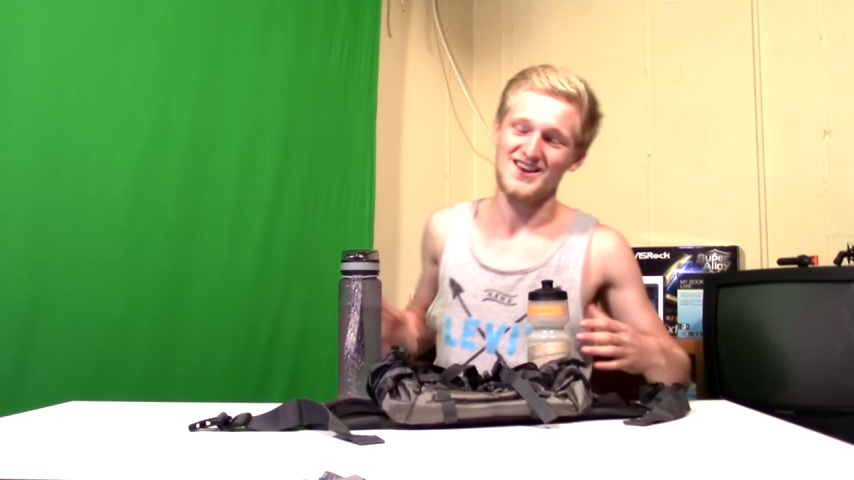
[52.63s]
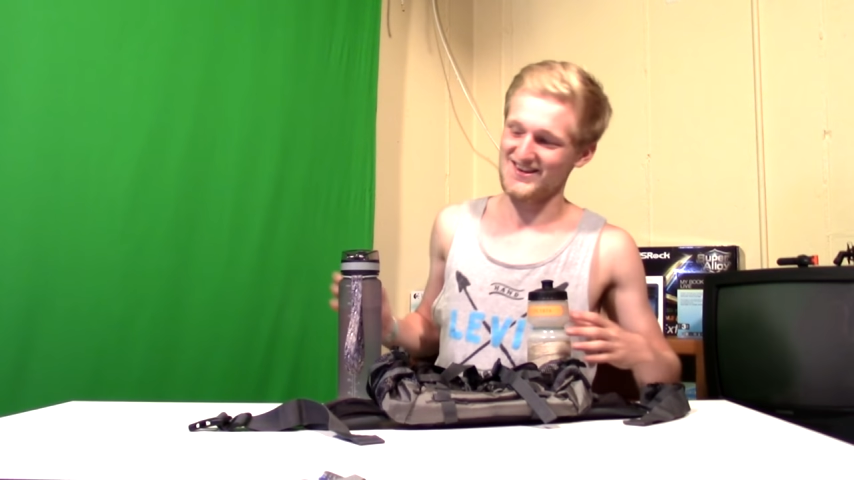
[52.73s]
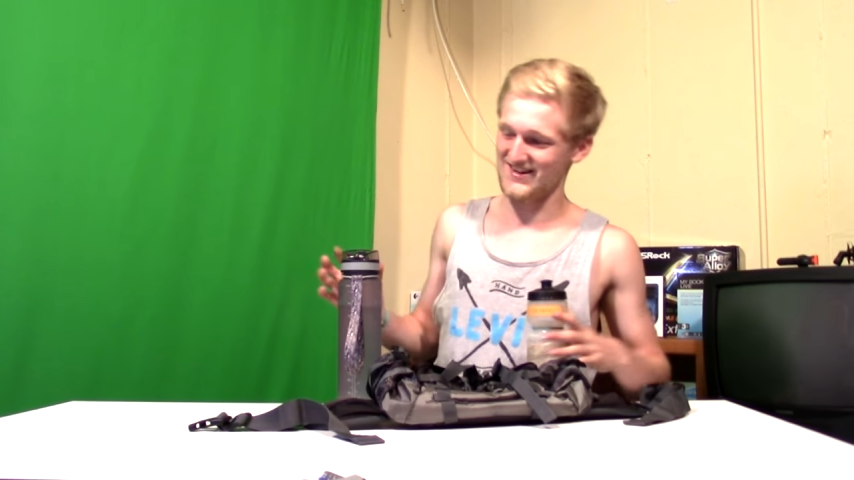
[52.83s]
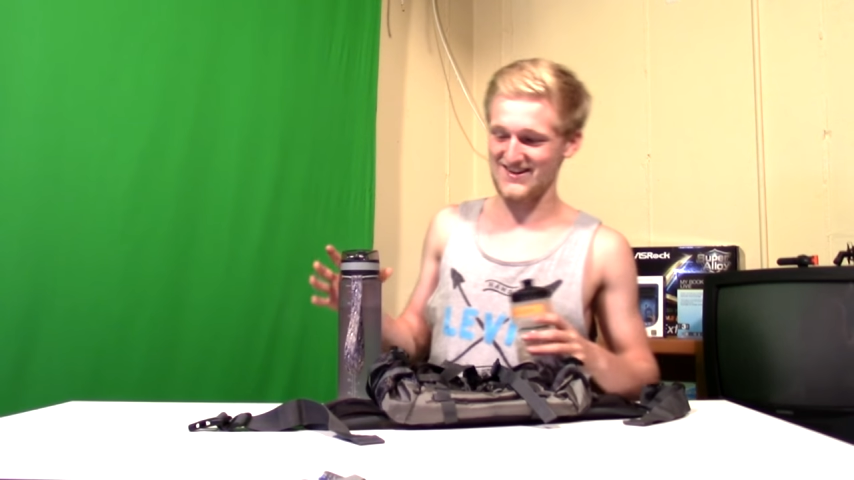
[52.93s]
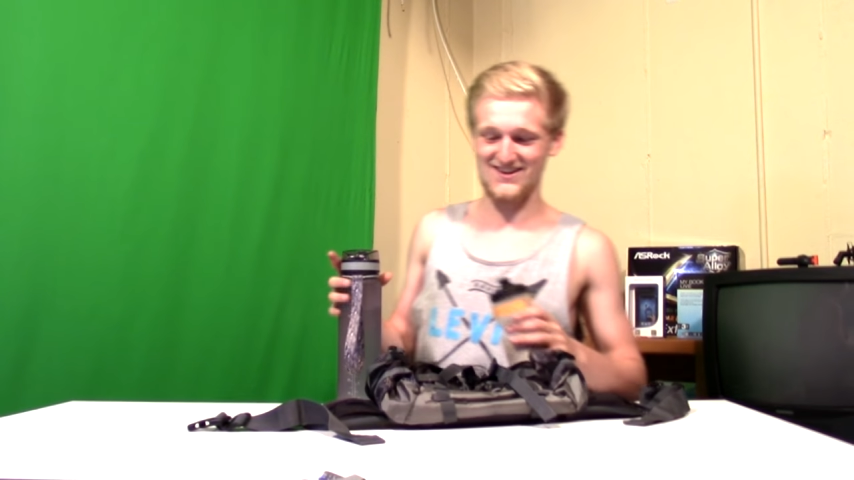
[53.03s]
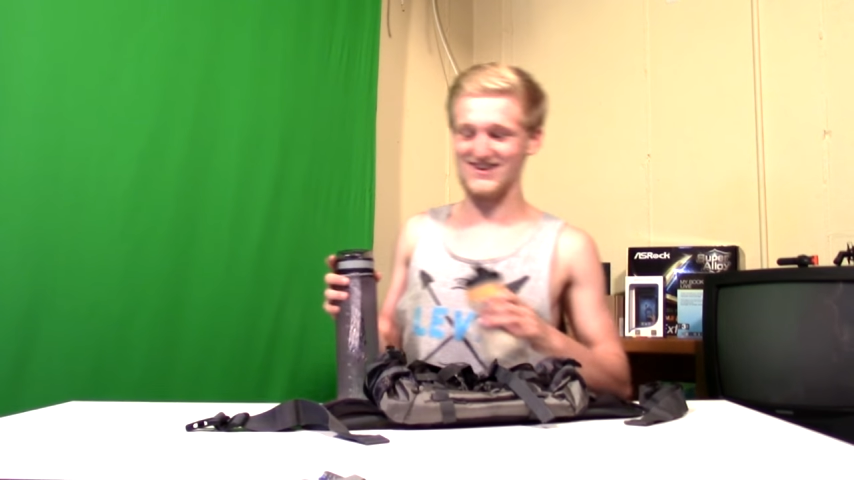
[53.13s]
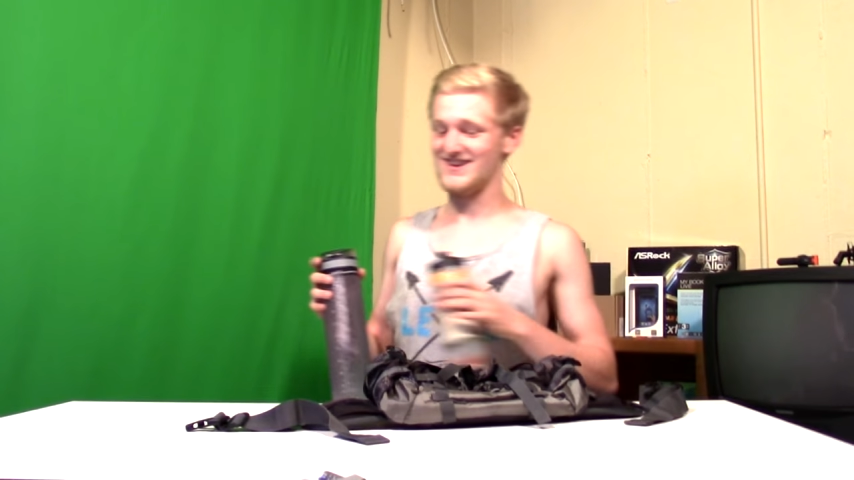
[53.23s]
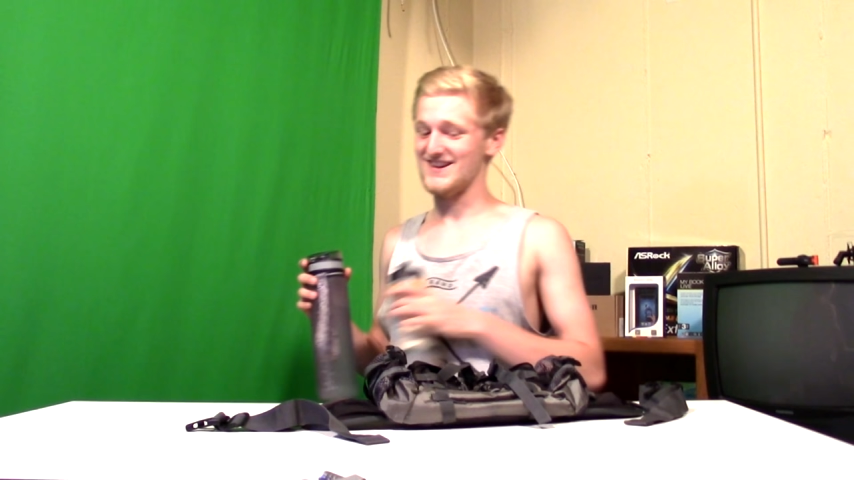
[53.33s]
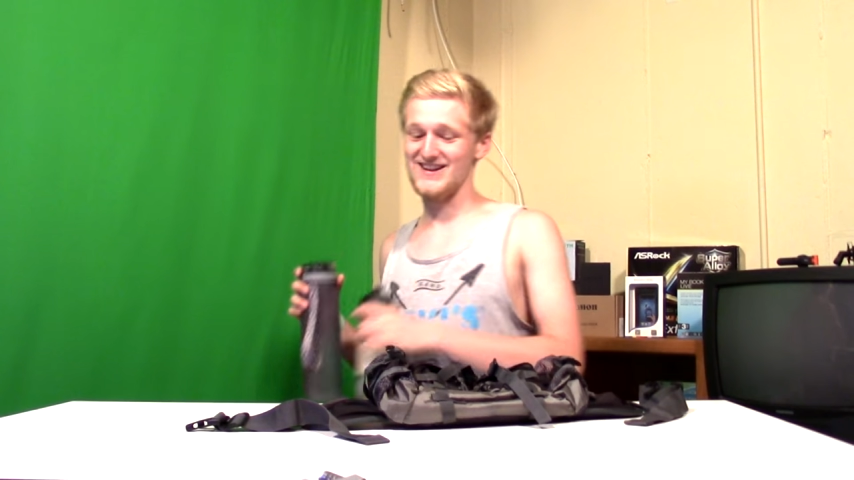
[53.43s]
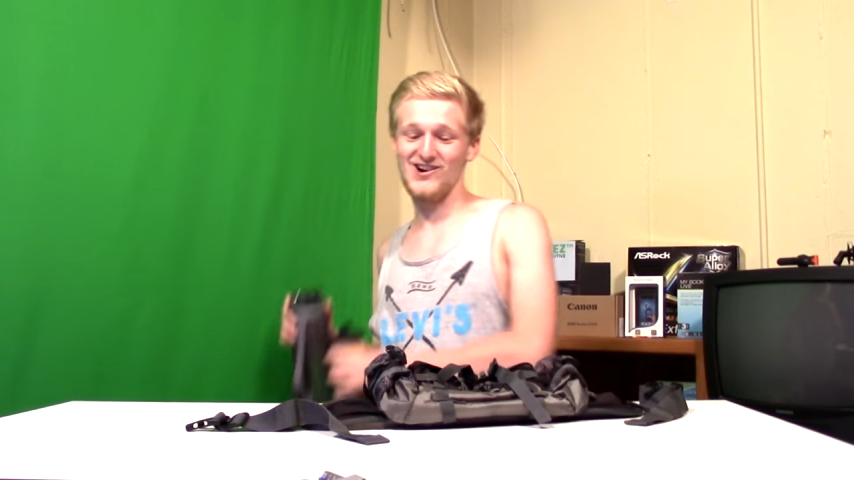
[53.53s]
You need
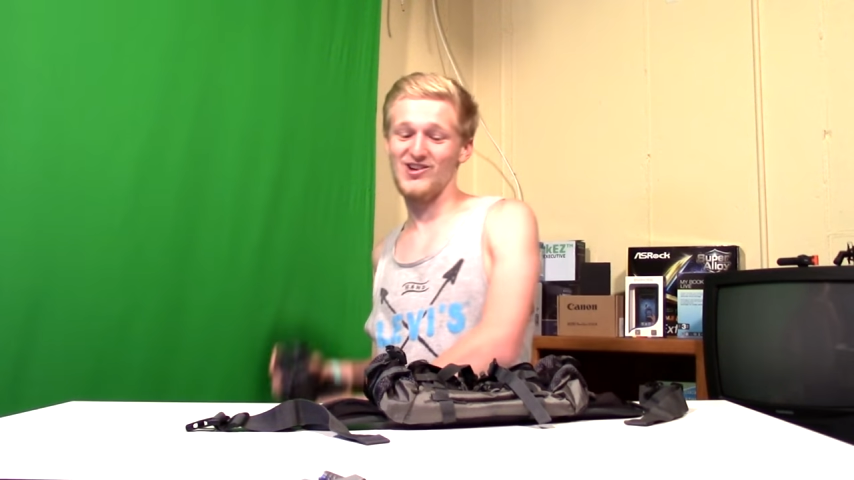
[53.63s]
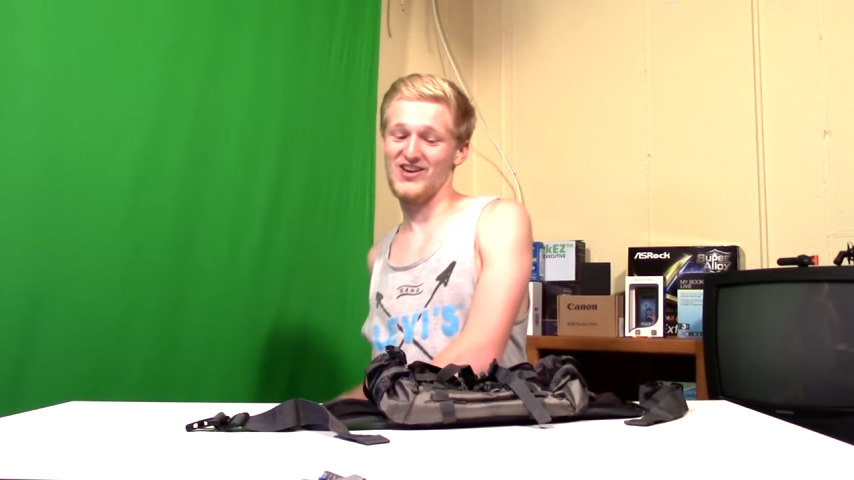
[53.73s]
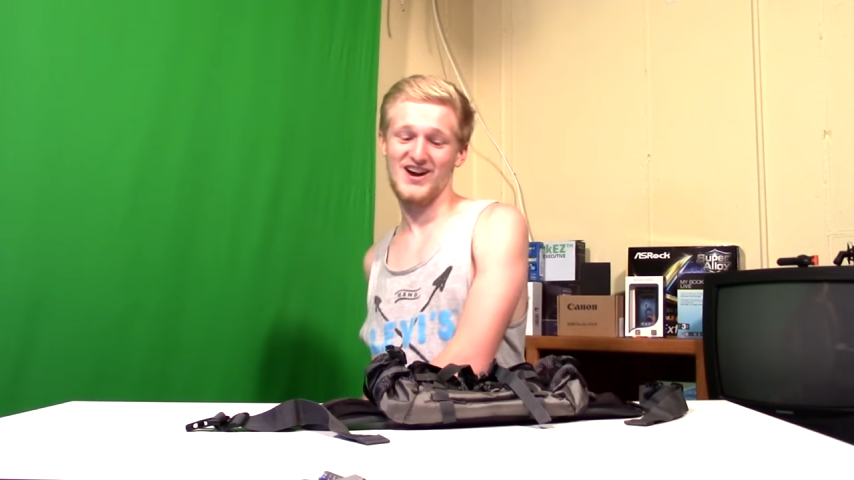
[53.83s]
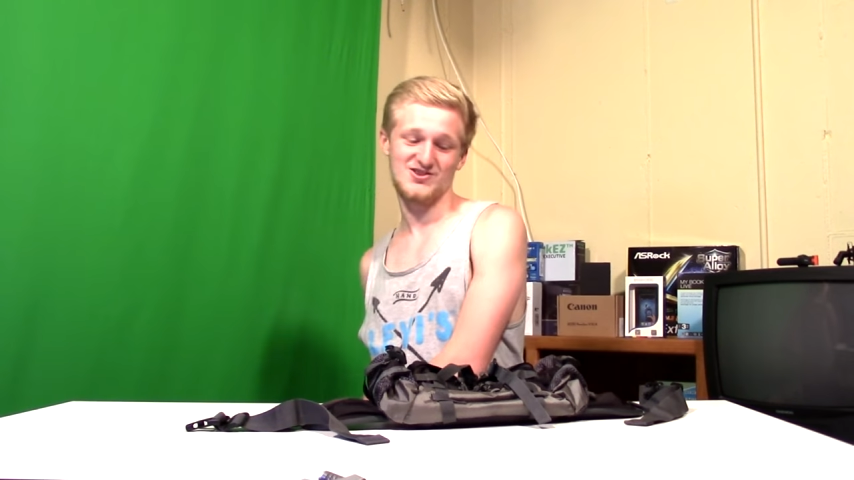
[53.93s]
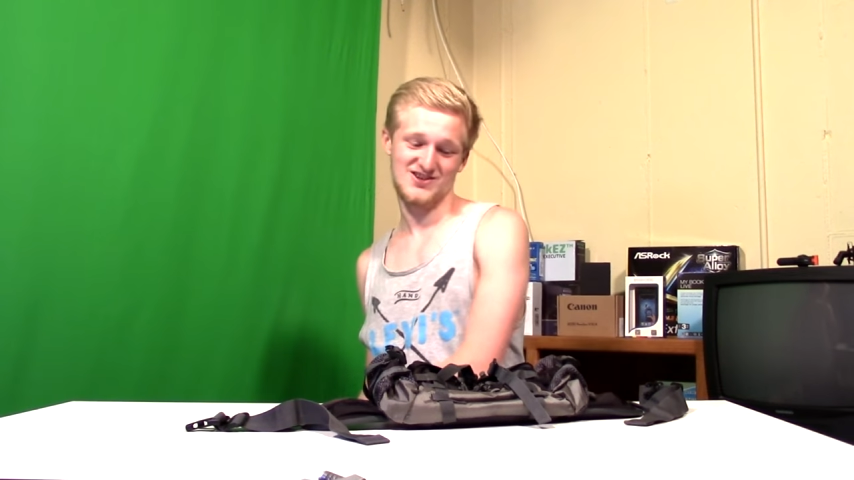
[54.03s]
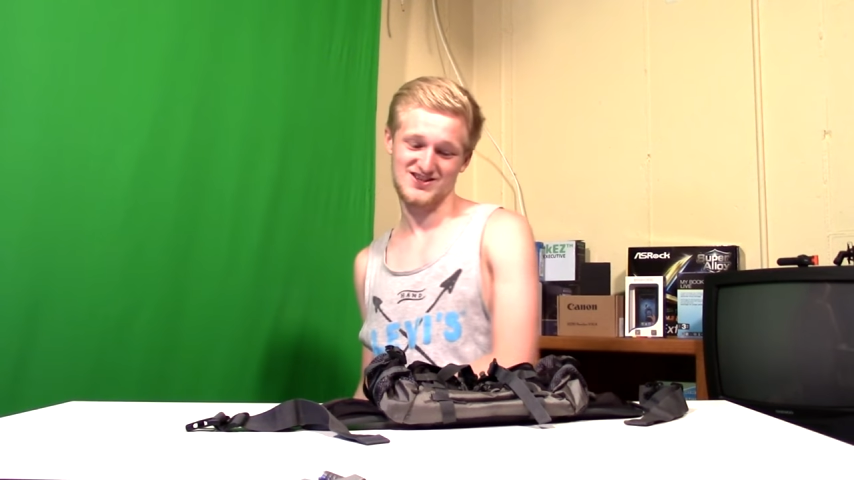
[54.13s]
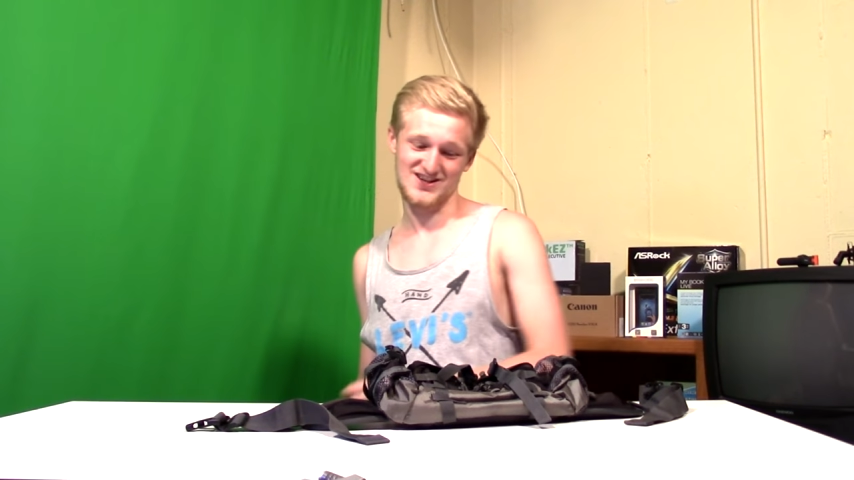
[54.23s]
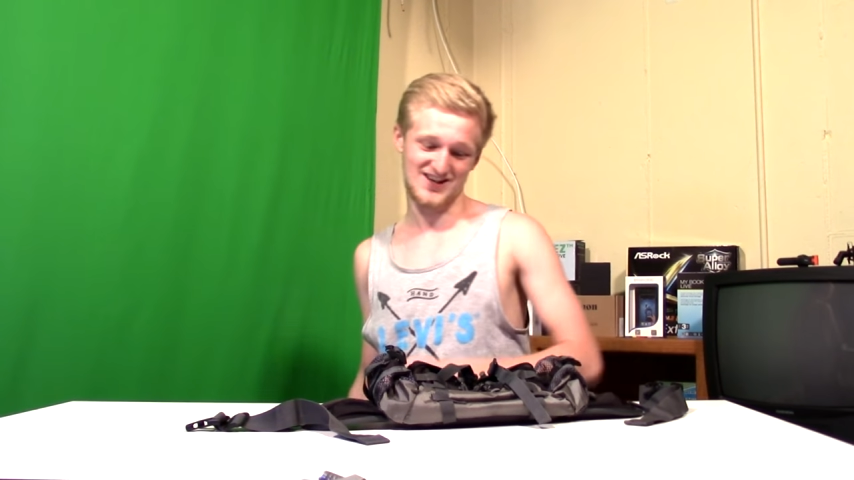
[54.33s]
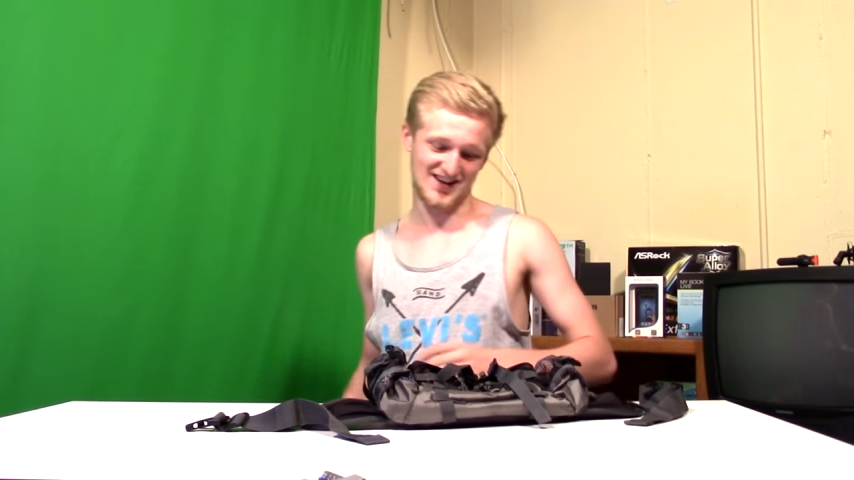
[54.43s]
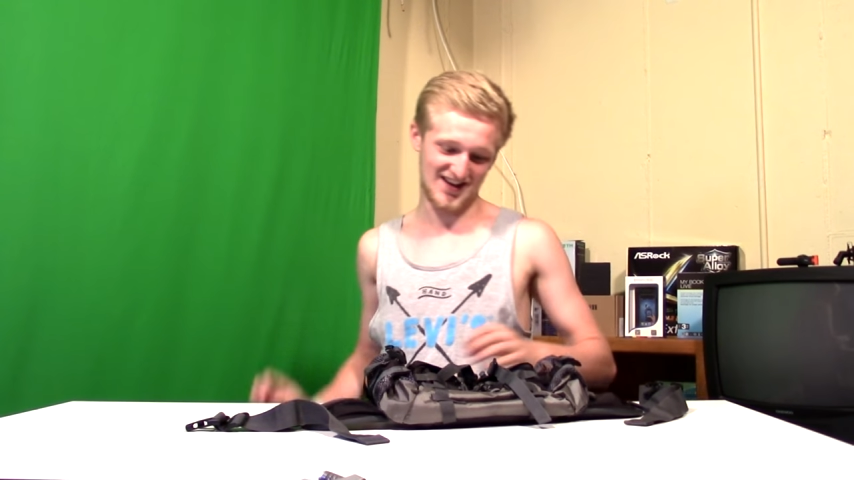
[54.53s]
you need all the hydration
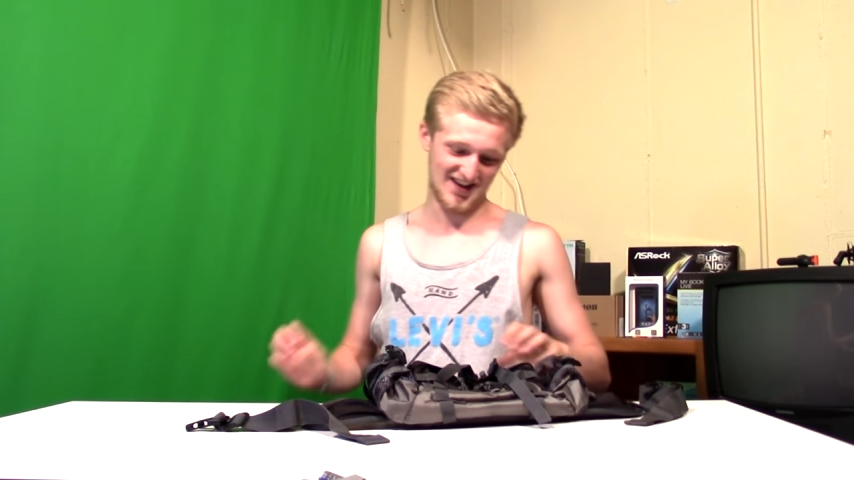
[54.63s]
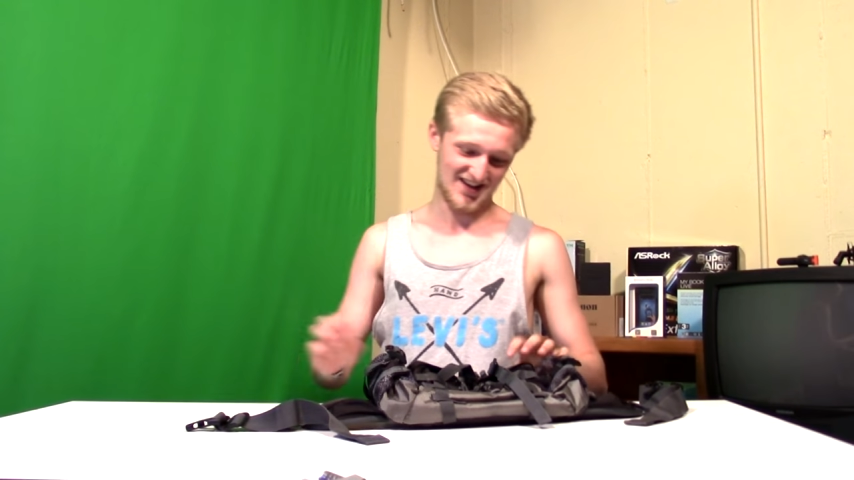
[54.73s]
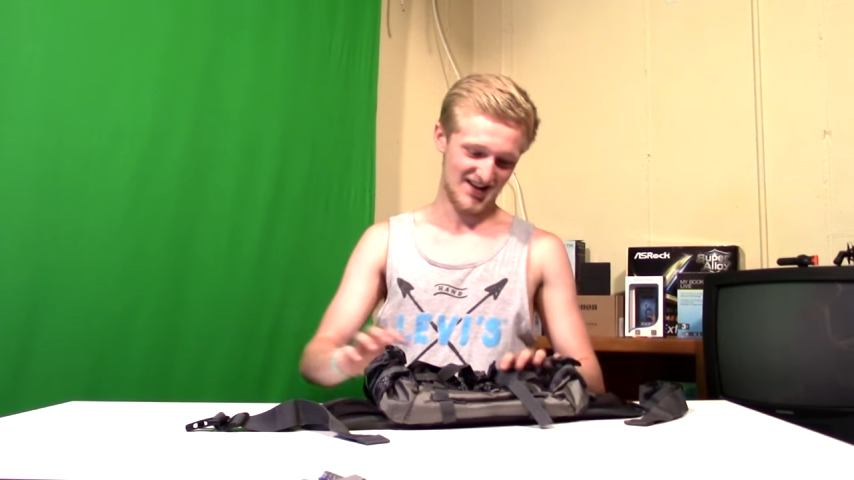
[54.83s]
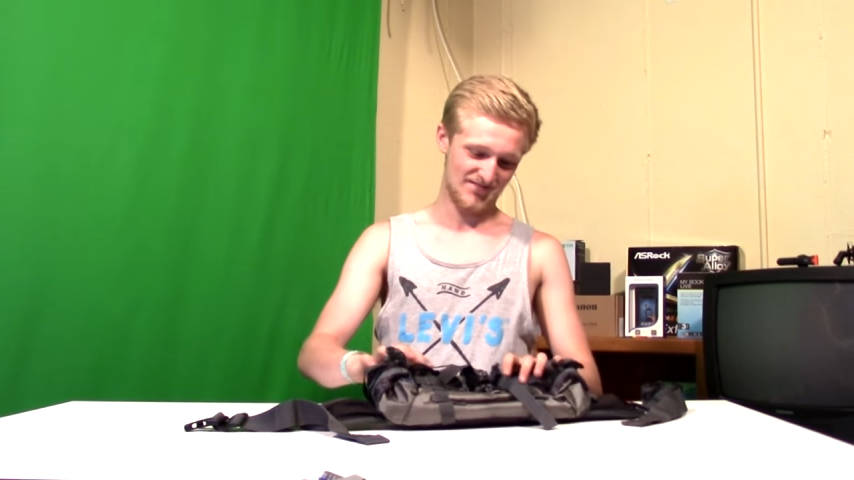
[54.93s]
you can get.